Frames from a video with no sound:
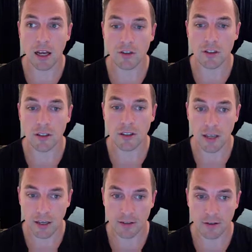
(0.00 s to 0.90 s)
actually
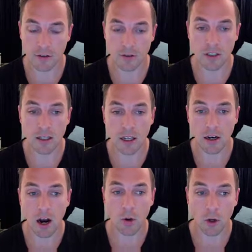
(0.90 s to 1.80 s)
test to see that
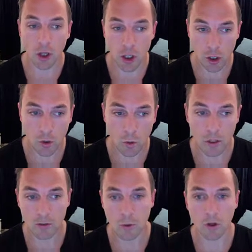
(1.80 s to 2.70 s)
our queue
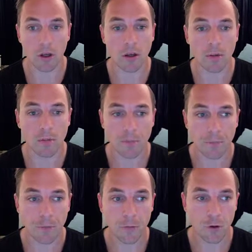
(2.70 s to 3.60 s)
is working.
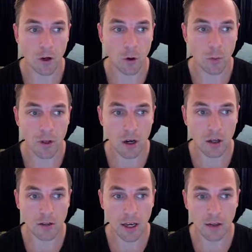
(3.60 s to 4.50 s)
So I open the
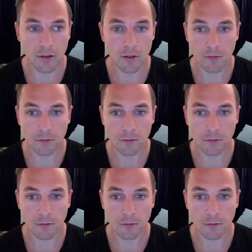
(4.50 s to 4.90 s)
contact,